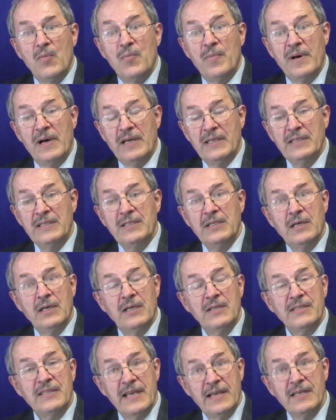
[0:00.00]
But
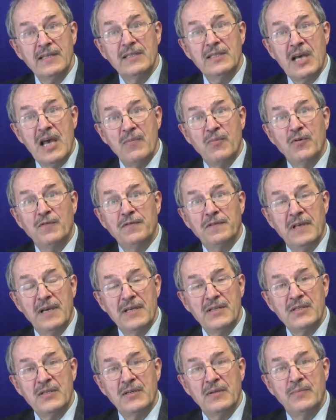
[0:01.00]
second type of
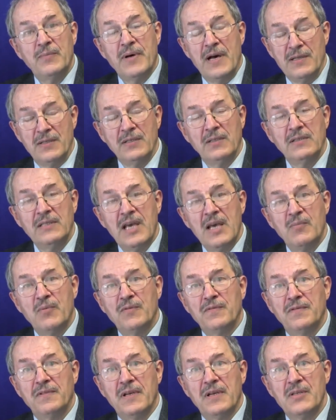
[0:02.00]
laser, bundle type
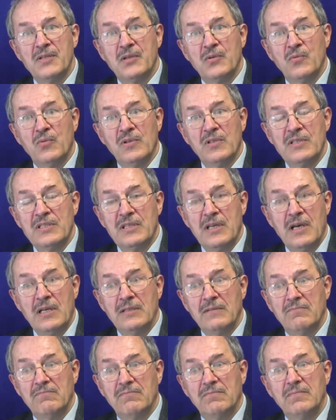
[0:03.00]
of laser, will
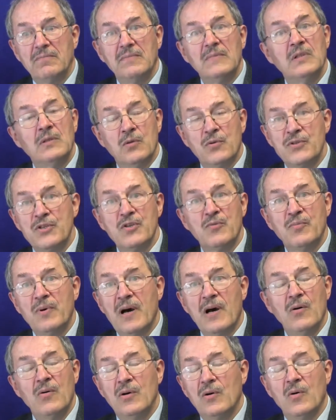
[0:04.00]
start losing
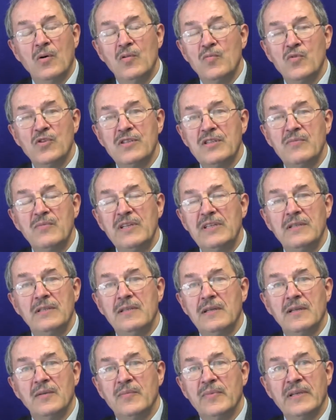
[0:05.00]
power almost
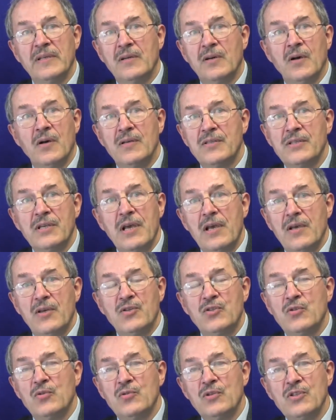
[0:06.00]
immediately, because
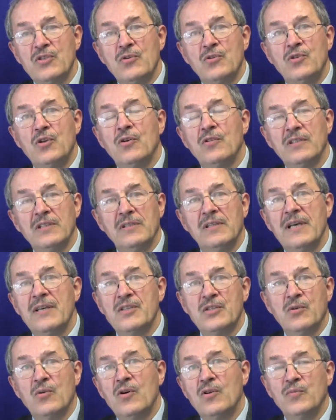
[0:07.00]
as soon as you turn the
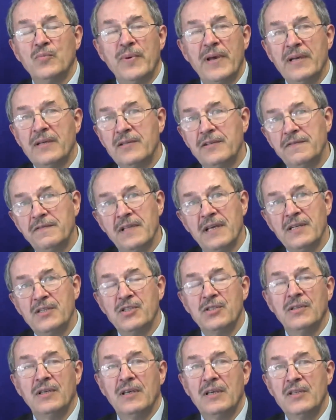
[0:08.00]
laser on, back
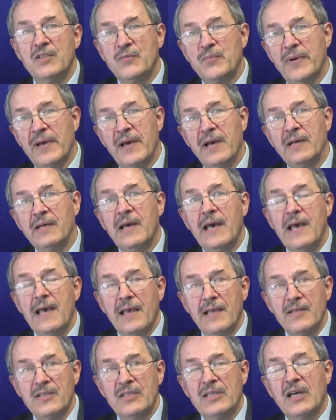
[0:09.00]
reflection hits back
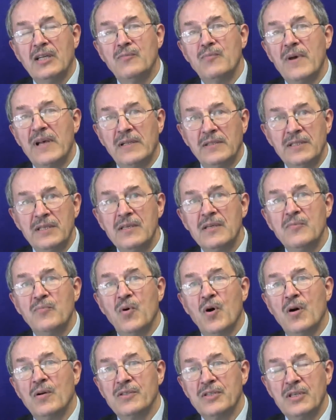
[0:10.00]
and start melting
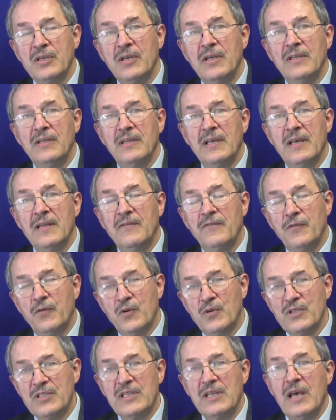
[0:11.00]
epoxy, and then
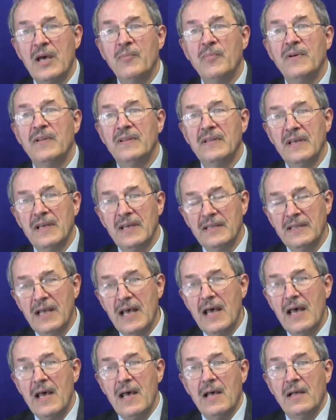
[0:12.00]
first step, and then
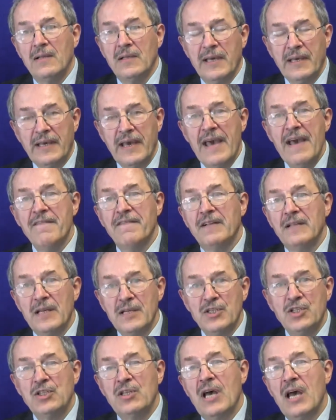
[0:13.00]
like
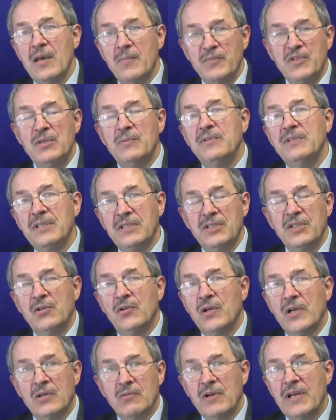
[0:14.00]
avalanche type
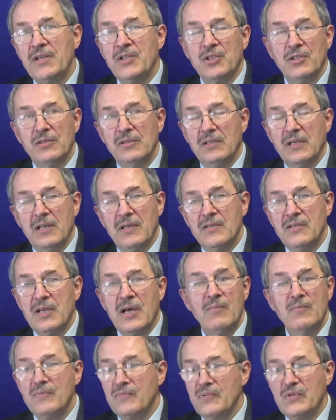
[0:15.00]
deterioration.
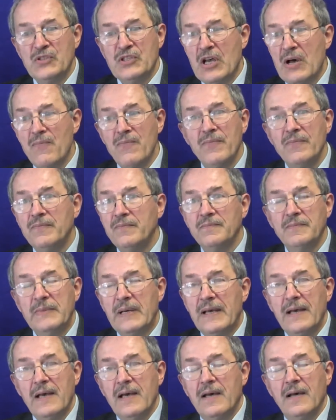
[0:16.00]
Some
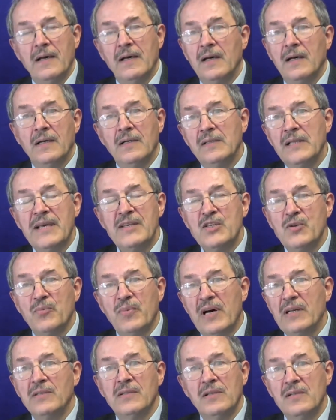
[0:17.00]
laser
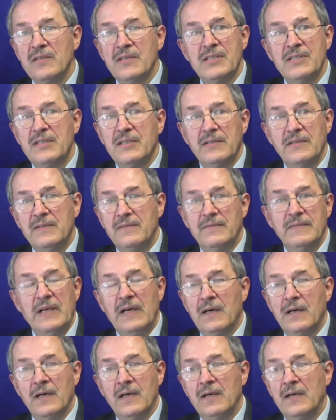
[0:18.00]
bundles
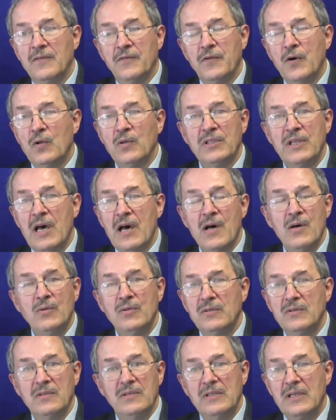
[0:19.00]
fall
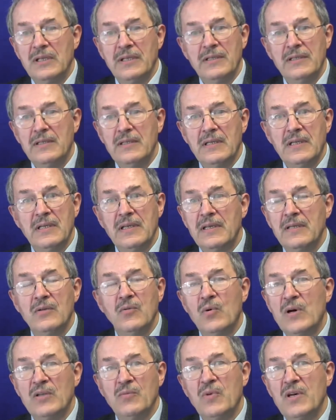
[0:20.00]
down
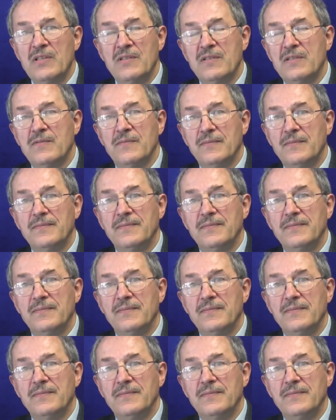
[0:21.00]
in 1 month.